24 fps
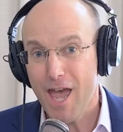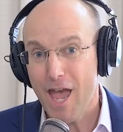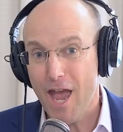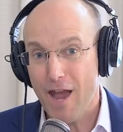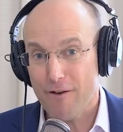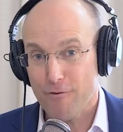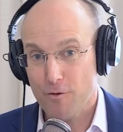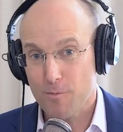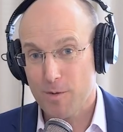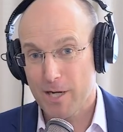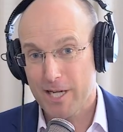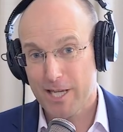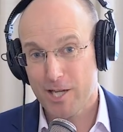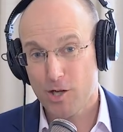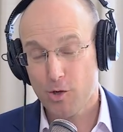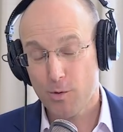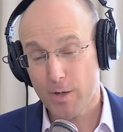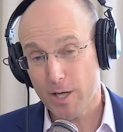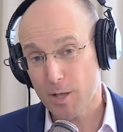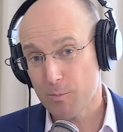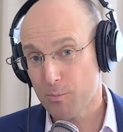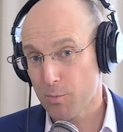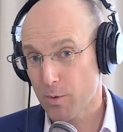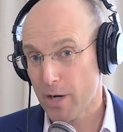Hey, everybody,
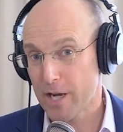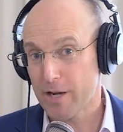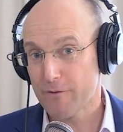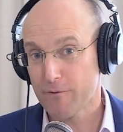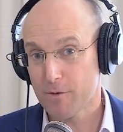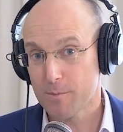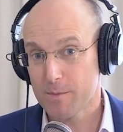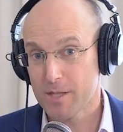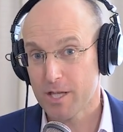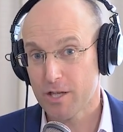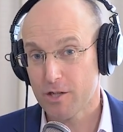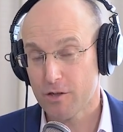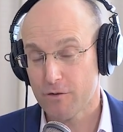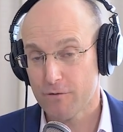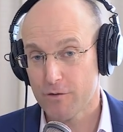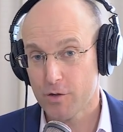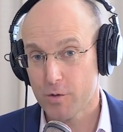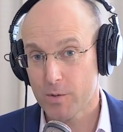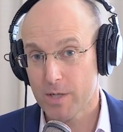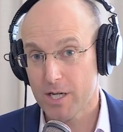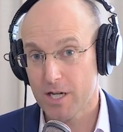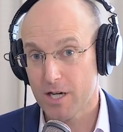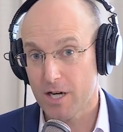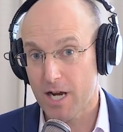quick break from the interview
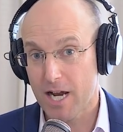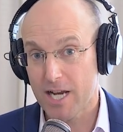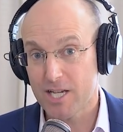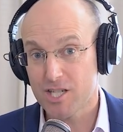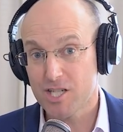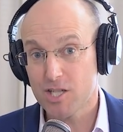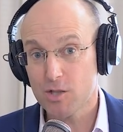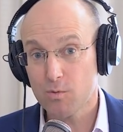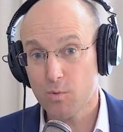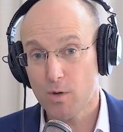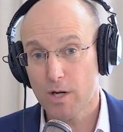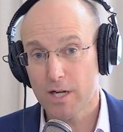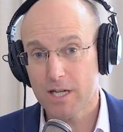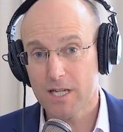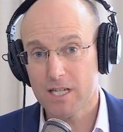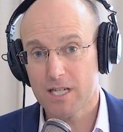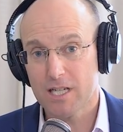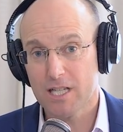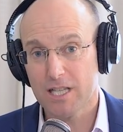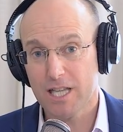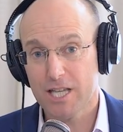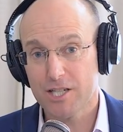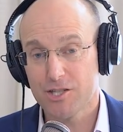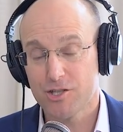here. I just wanted
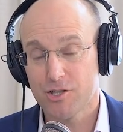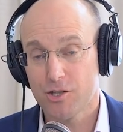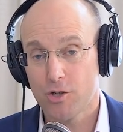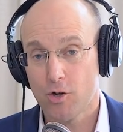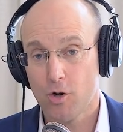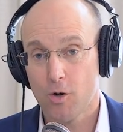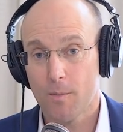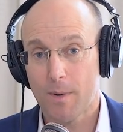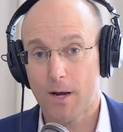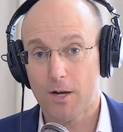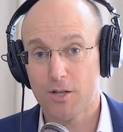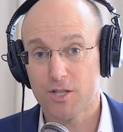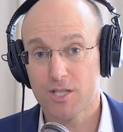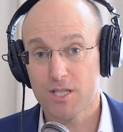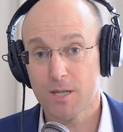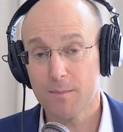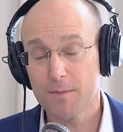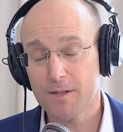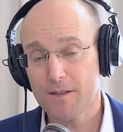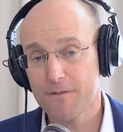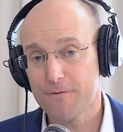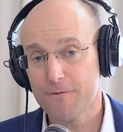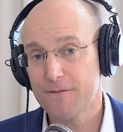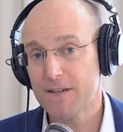to let you know about some
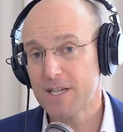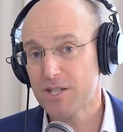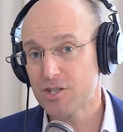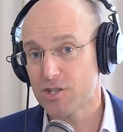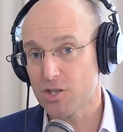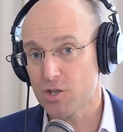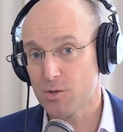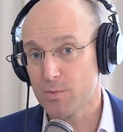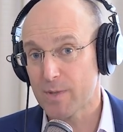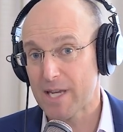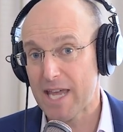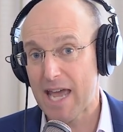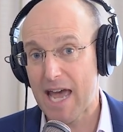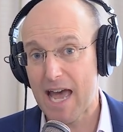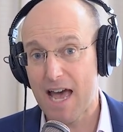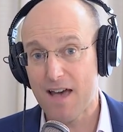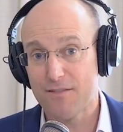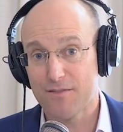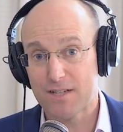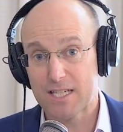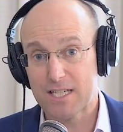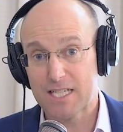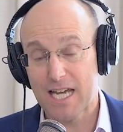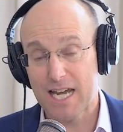of the features we
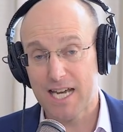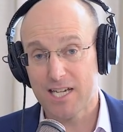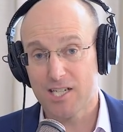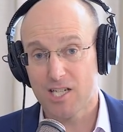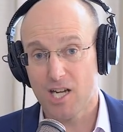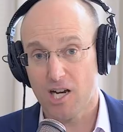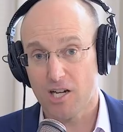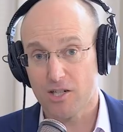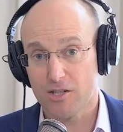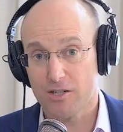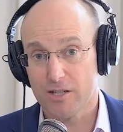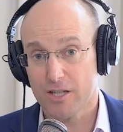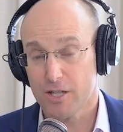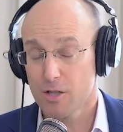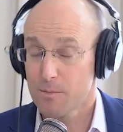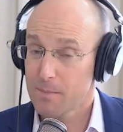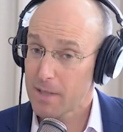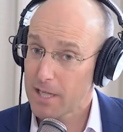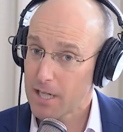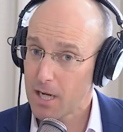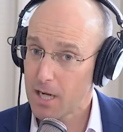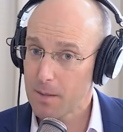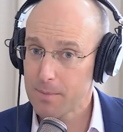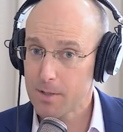have at Diet Doctor that you
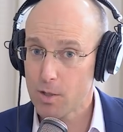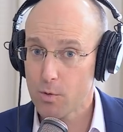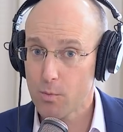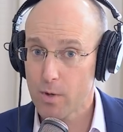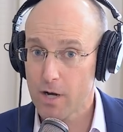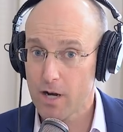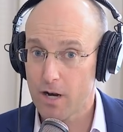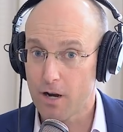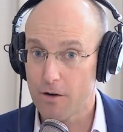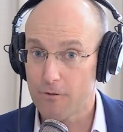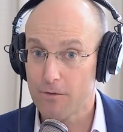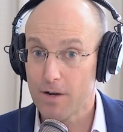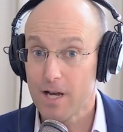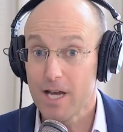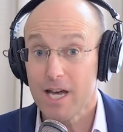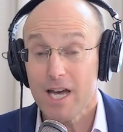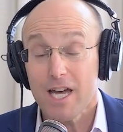may not be aware of.